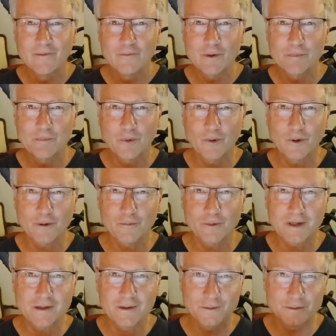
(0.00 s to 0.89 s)
Report
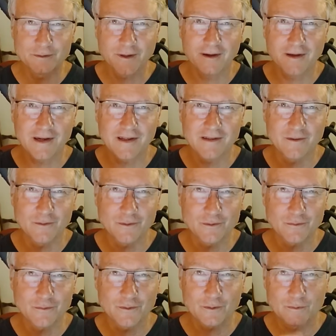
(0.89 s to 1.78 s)
what goes on in
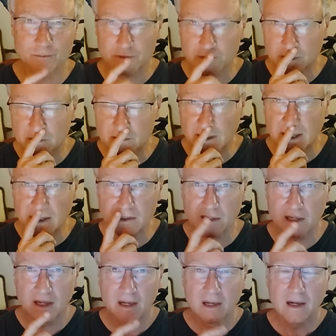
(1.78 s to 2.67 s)
those rooms. Because
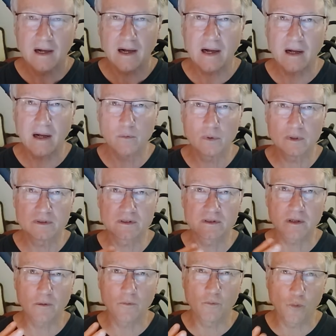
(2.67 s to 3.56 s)
I
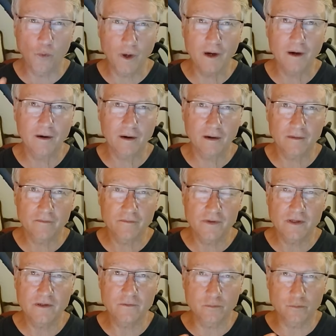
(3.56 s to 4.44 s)
was aware
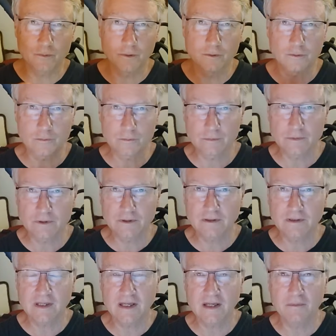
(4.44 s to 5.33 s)
of these
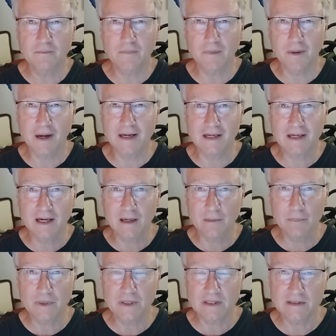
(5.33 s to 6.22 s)
rooms in my
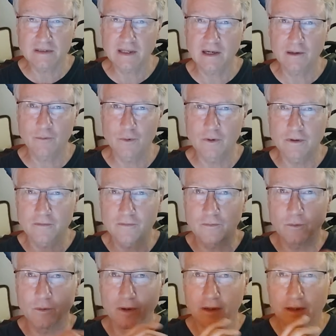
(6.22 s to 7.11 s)
companies that I work
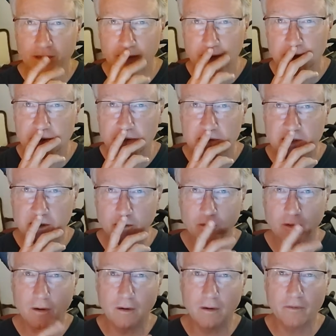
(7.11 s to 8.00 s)
for. You
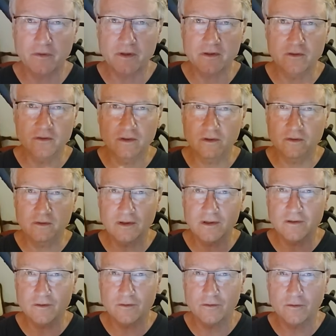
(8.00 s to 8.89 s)
know, all these
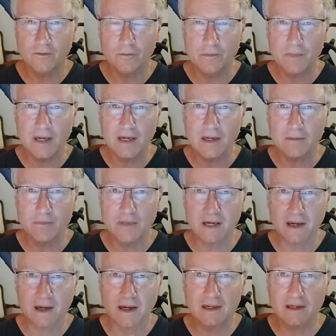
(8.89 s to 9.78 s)
decisions were made
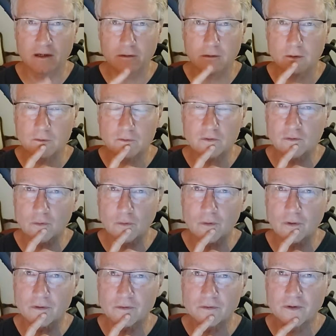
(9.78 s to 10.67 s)
behind closed
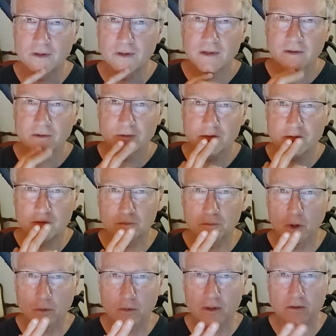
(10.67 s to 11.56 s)
doors.
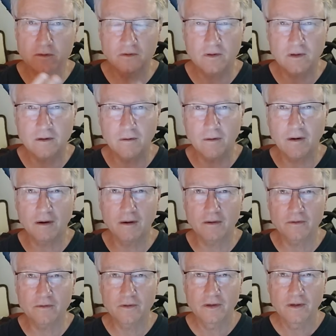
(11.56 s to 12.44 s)
Smoking
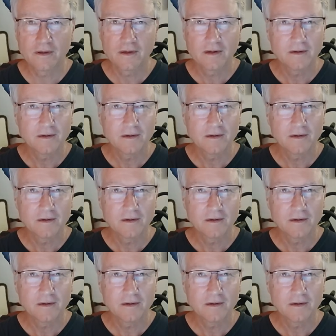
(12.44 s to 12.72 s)
cigars,